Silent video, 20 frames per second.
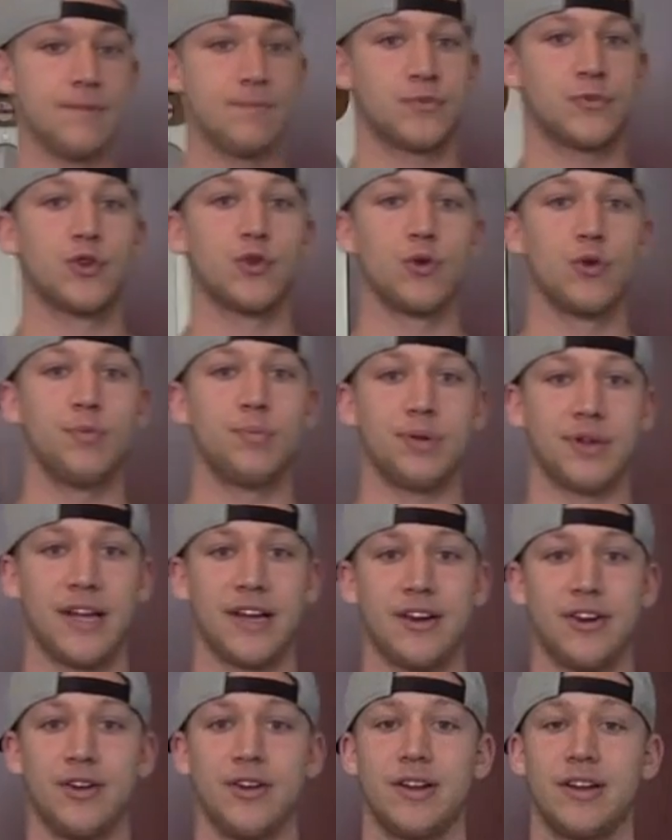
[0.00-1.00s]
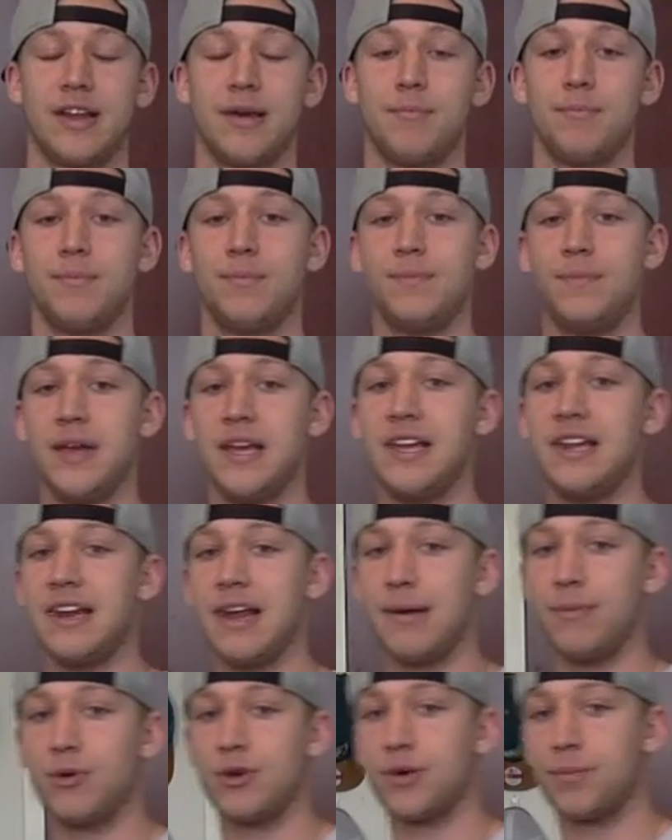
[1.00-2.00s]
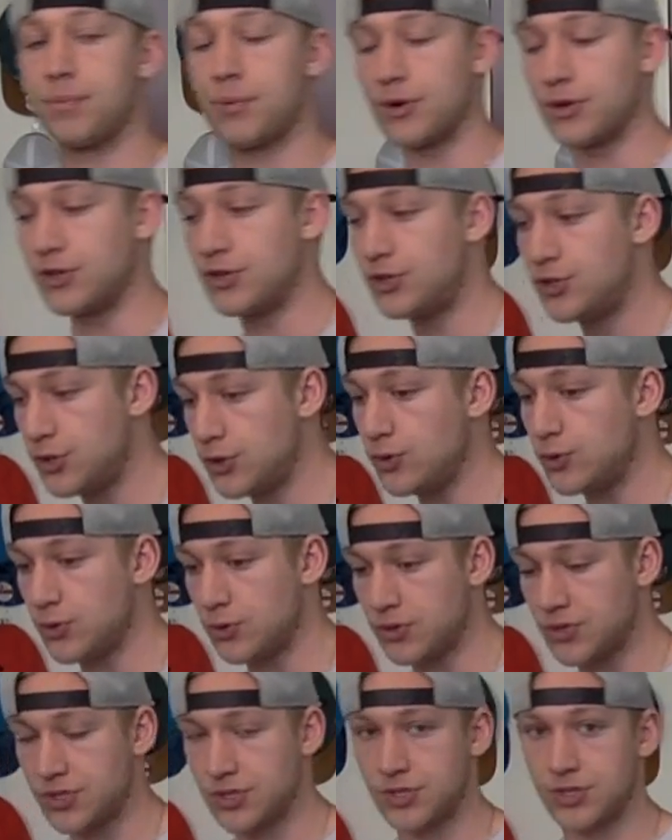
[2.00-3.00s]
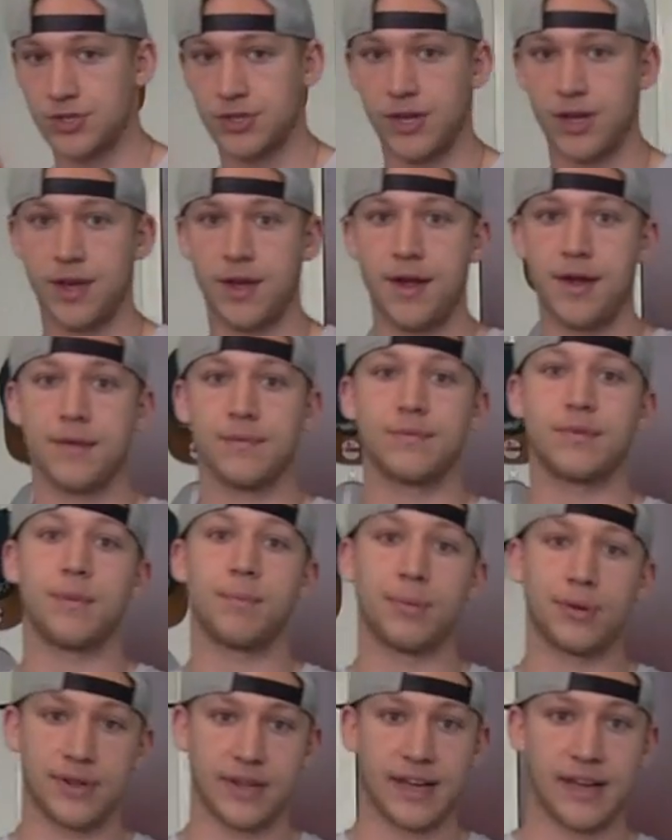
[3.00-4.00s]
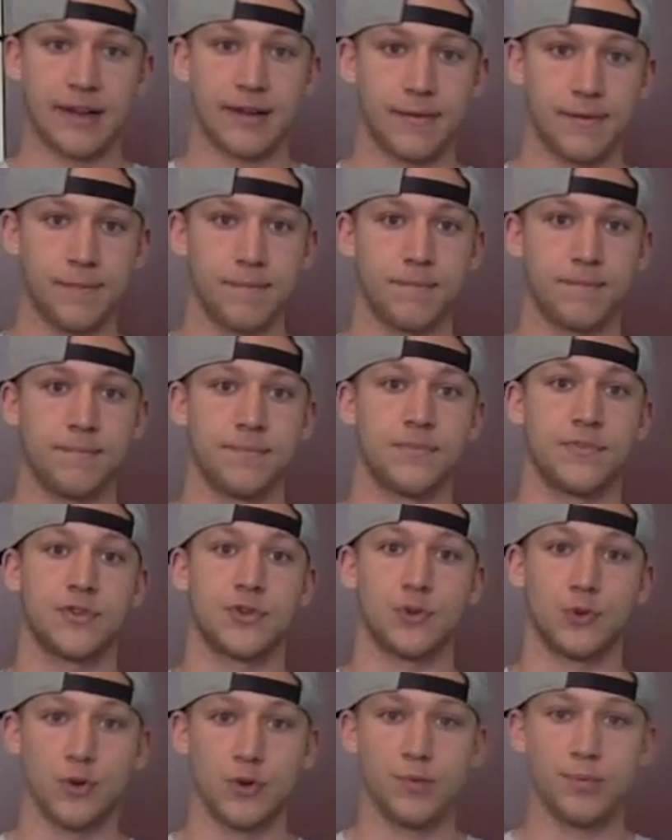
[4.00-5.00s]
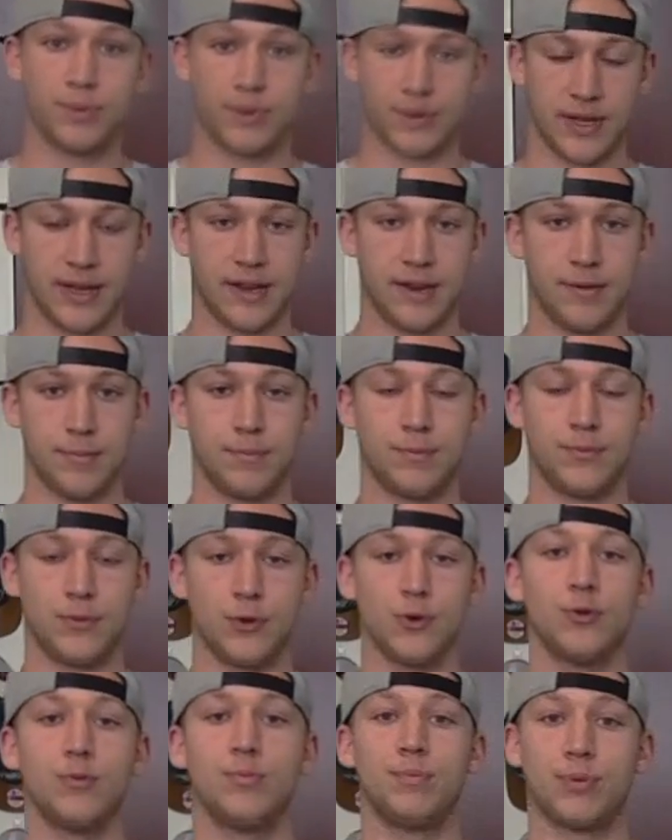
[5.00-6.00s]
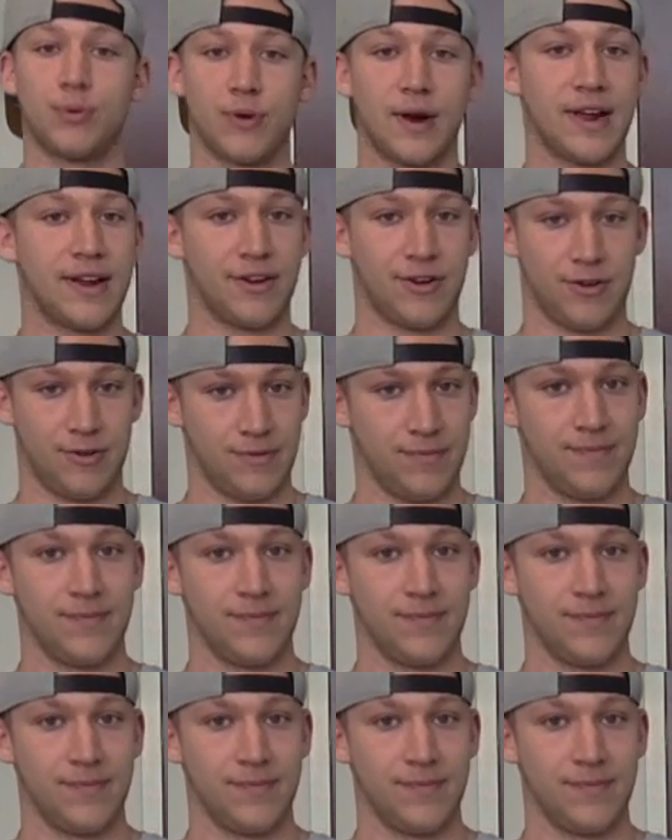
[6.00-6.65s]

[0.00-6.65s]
through prayer, and then being able to produce the plan through play, through prayer,